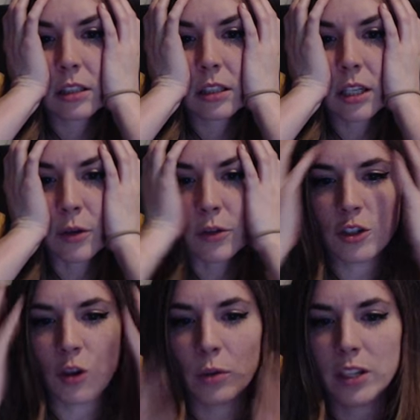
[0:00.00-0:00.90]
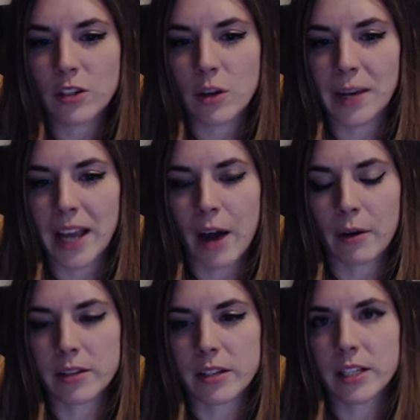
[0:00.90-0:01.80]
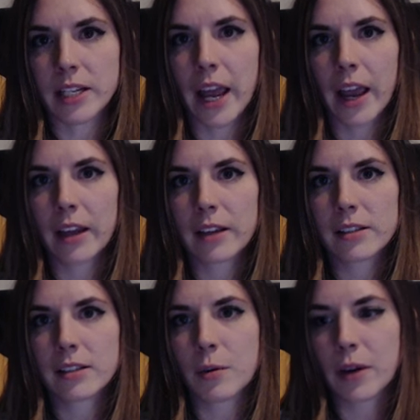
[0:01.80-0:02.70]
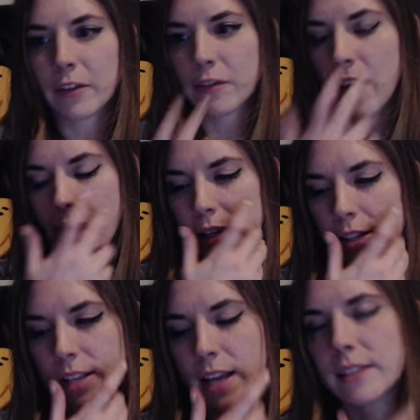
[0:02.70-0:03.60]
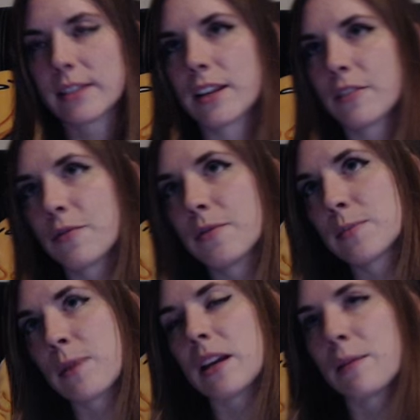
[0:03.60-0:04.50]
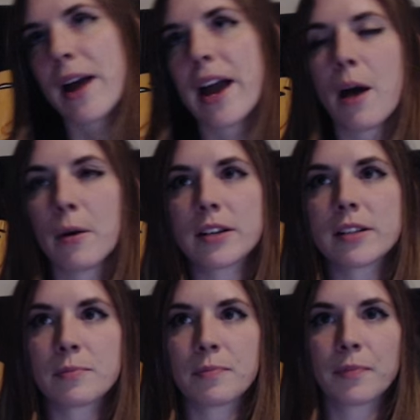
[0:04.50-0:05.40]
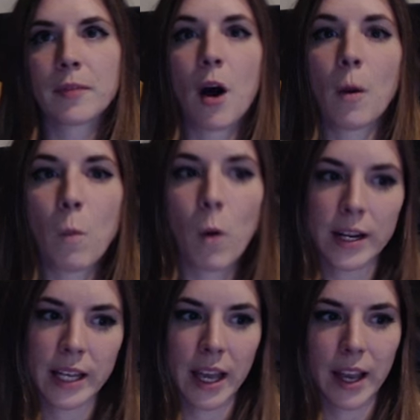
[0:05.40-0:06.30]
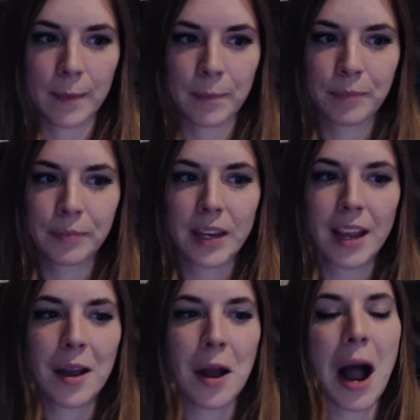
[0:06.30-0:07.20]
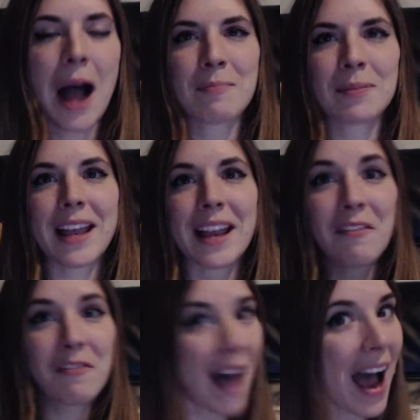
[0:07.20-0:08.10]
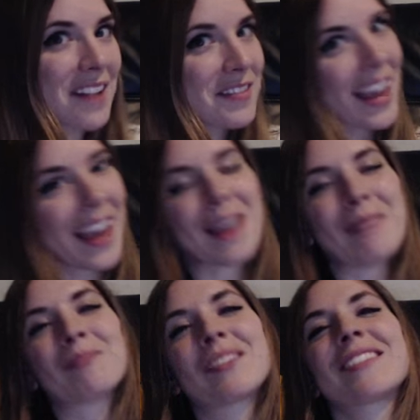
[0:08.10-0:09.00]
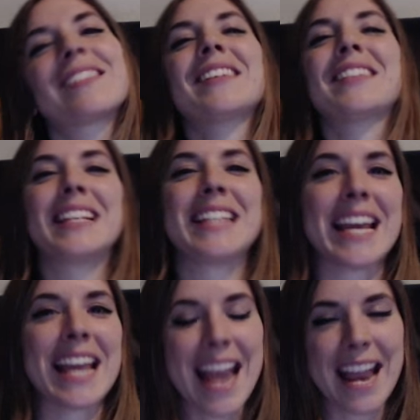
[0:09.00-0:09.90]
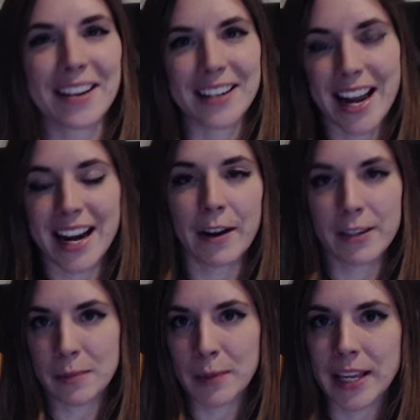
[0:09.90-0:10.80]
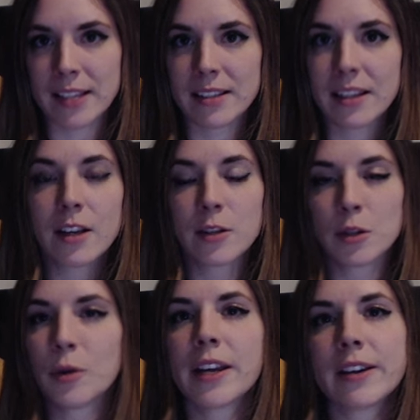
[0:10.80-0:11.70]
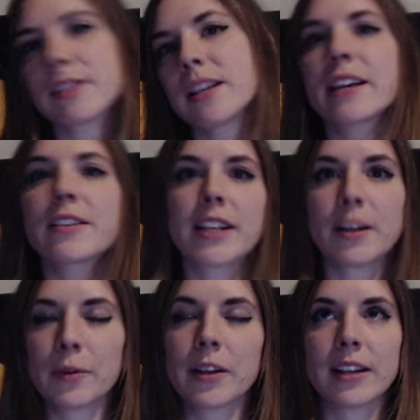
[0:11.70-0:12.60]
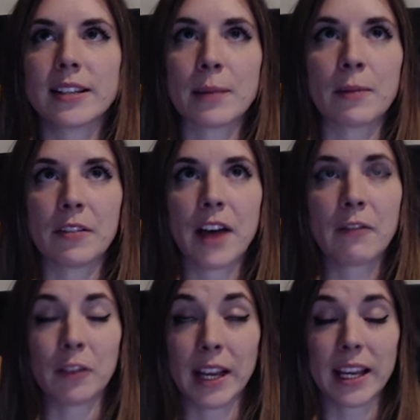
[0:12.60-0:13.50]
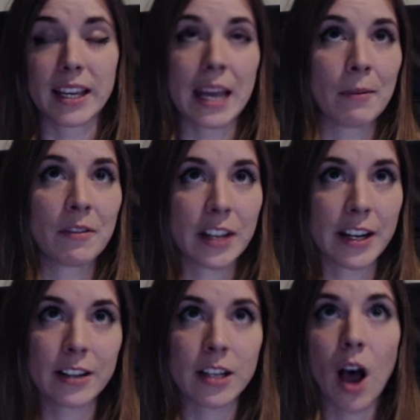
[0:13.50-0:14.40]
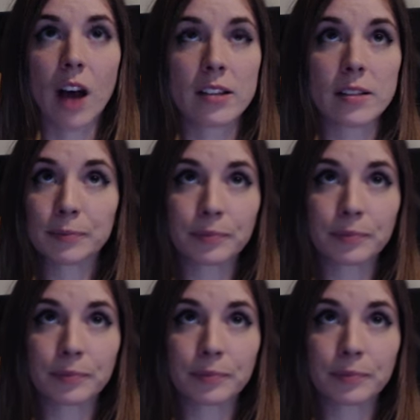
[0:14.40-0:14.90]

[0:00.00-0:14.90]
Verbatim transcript: you know, there's only so many hours in a day. So what I find is that instead of spending my hours on one game, I'm playing 5 games that take 8 or 9 hours a piece. So here's like a really good example of that for like game of the year talks.